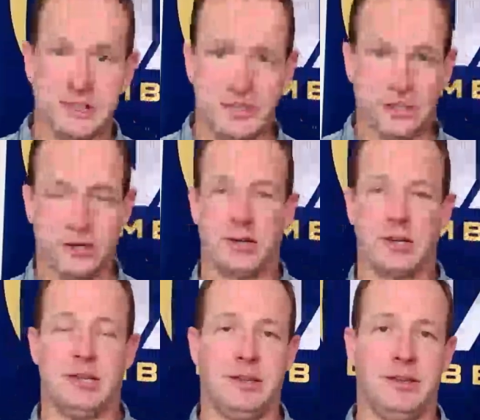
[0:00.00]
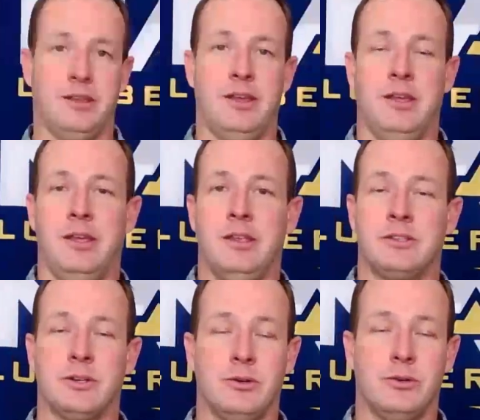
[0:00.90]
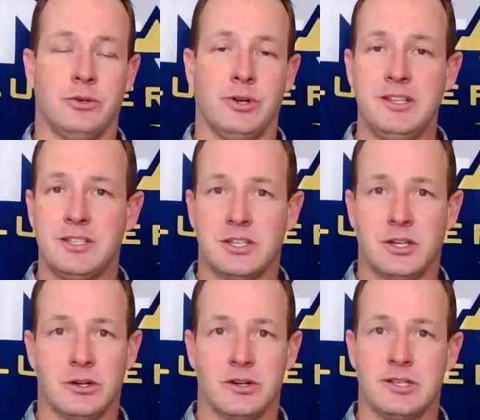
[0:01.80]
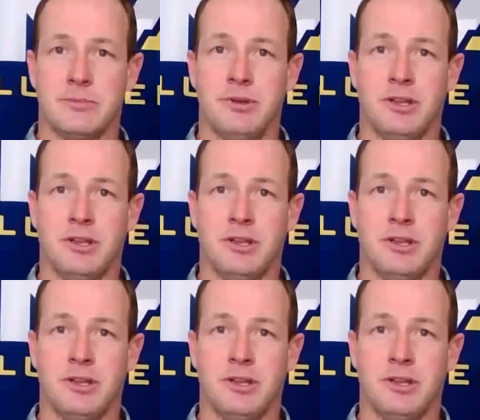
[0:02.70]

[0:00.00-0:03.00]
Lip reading: security. So crane security is a